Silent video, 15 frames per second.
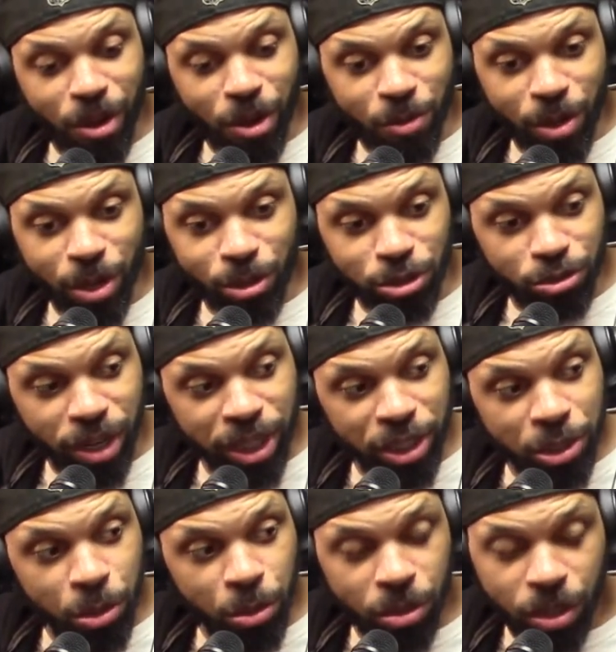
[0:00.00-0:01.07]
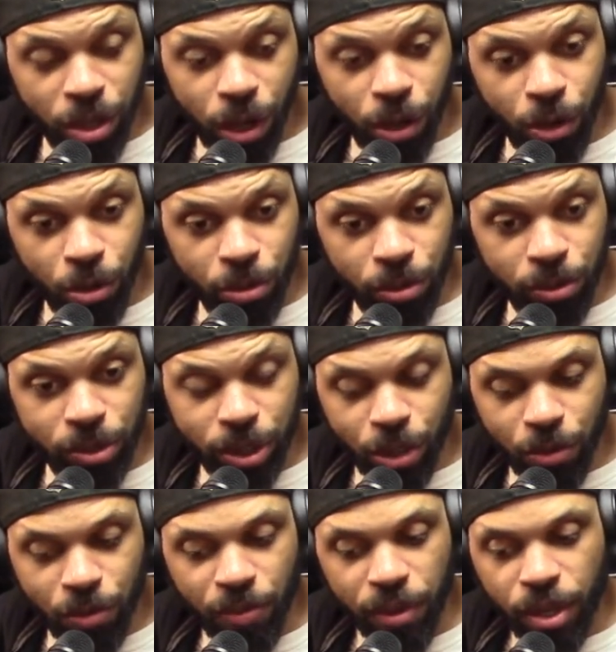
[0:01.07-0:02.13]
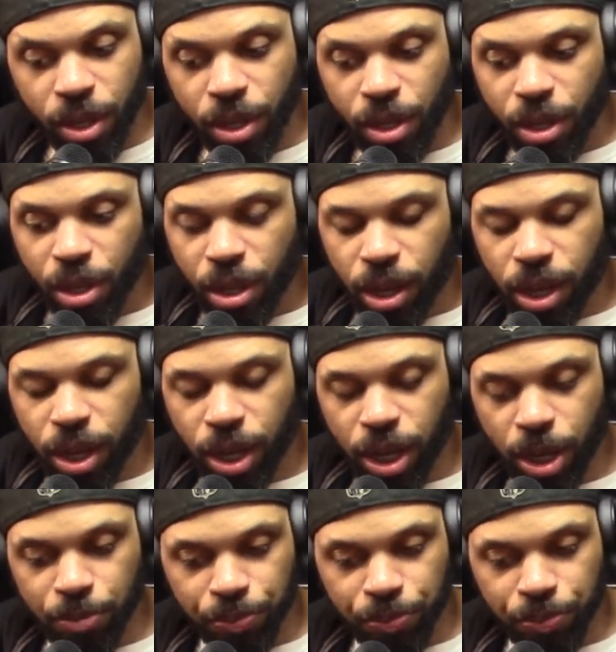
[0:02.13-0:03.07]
a real straight shooter the whole show. Um,